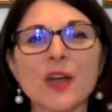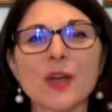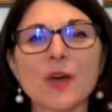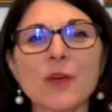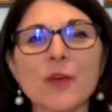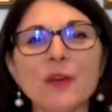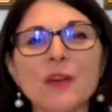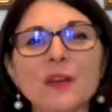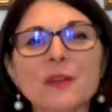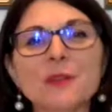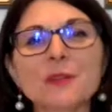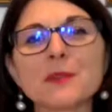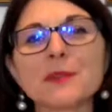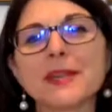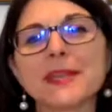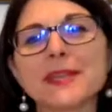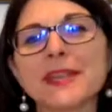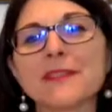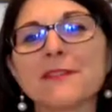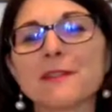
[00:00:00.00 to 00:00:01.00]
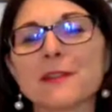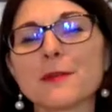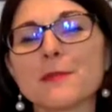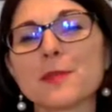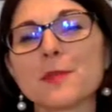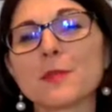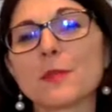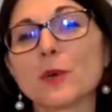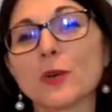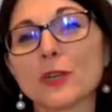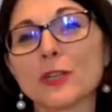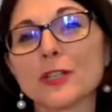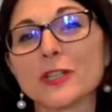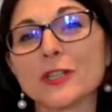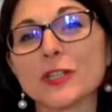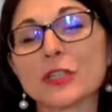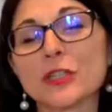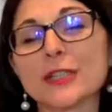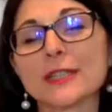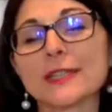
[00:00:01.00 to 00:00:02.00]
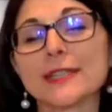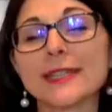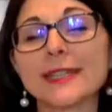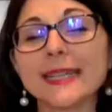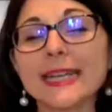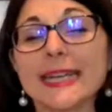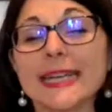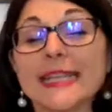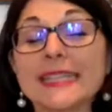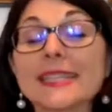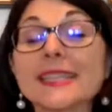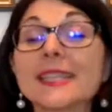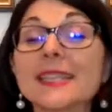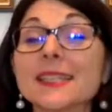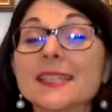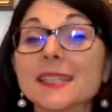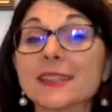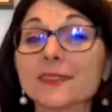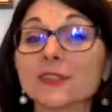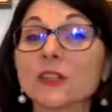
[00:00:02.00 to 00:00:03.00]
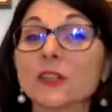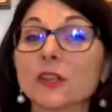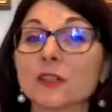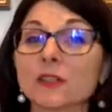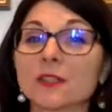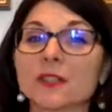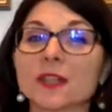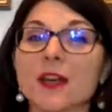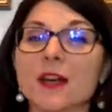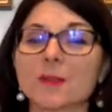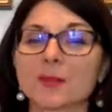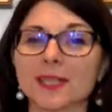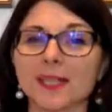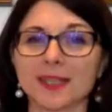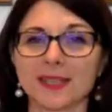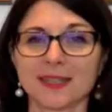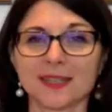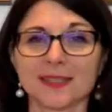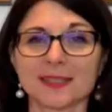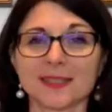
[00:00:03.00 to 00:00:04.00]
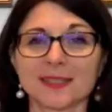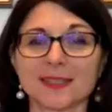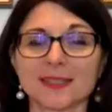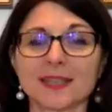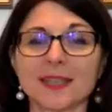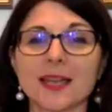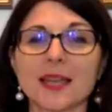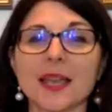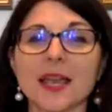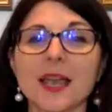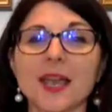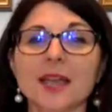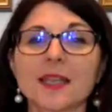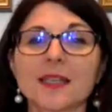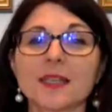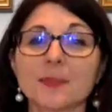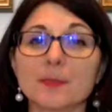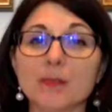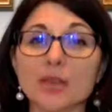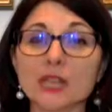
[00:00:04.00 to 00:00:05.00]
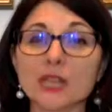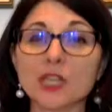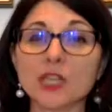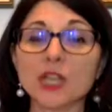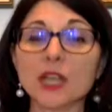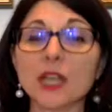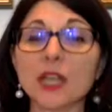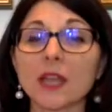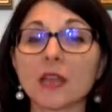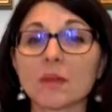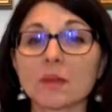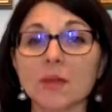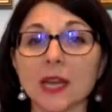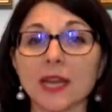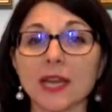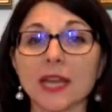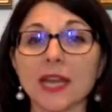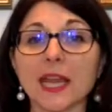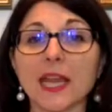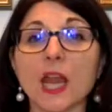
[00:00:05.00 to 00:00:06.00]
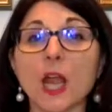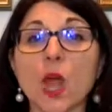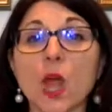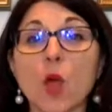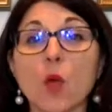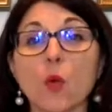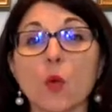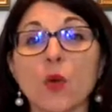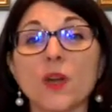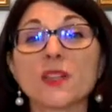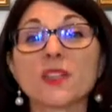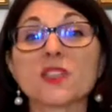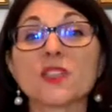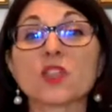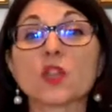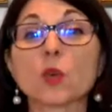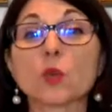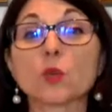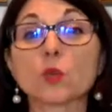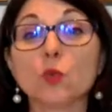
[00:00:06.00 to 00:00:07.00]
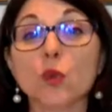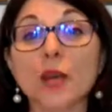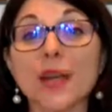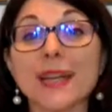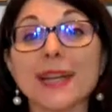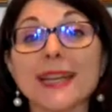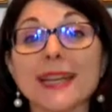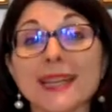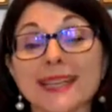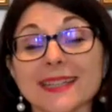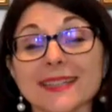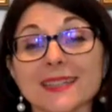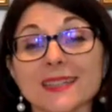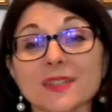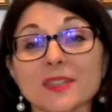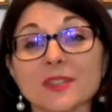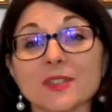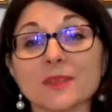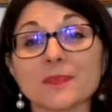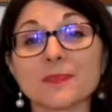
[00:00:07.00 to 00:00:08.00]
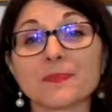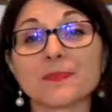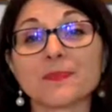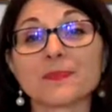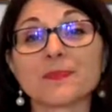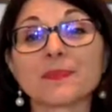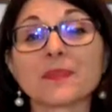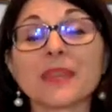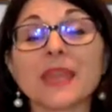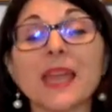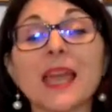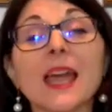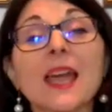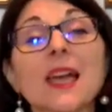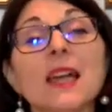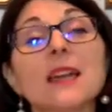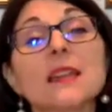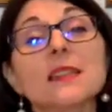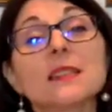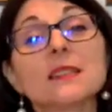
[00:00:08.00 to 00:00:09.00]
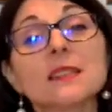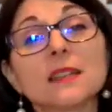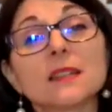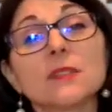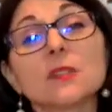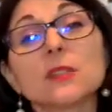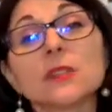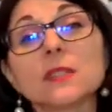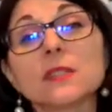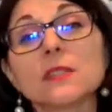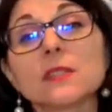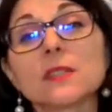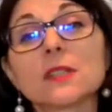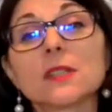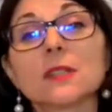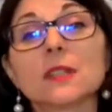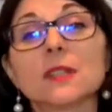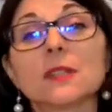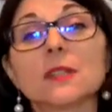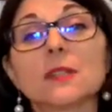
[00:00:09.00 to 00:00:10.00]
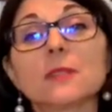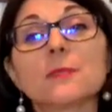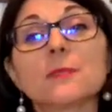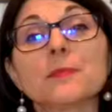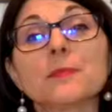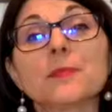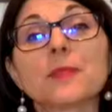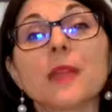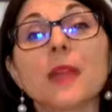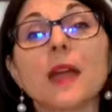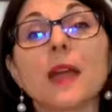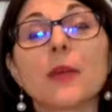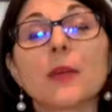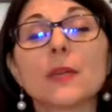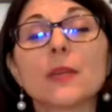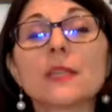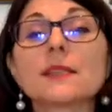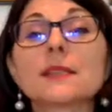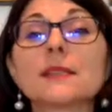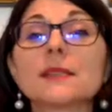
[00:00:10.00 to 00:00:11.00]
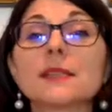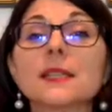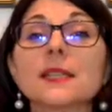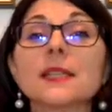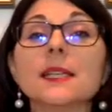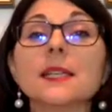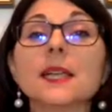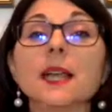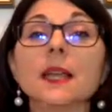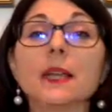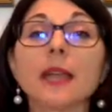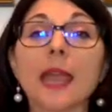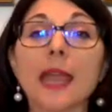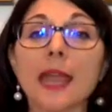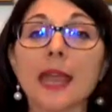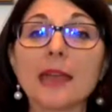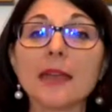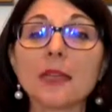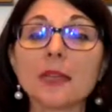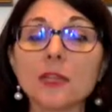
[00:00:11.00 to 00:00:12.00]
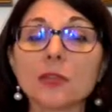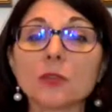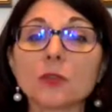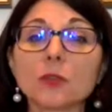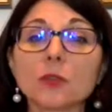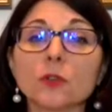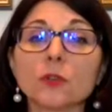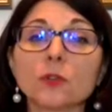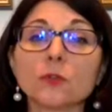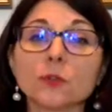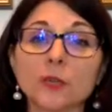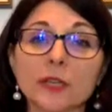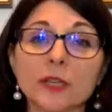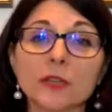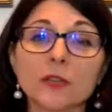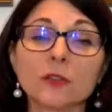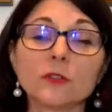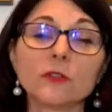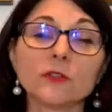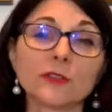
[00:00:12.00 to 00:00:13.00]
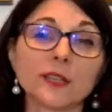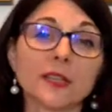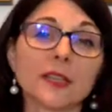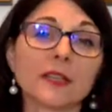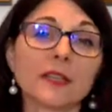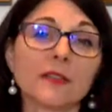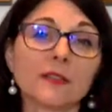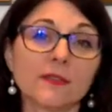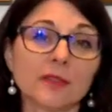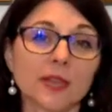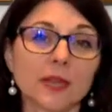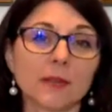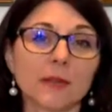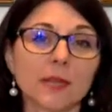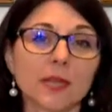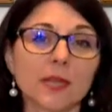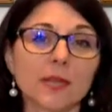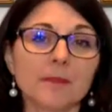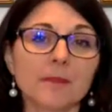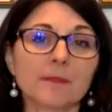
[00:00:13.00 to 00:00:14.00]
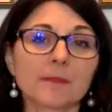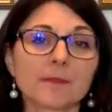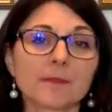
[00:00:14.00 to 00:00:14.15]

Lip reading: Welcome to Monday from the Porch. Today's difficult topic is dementia and money. What's the right answer? Several years ago, I went to see an 80-year-old widowed friend of the family.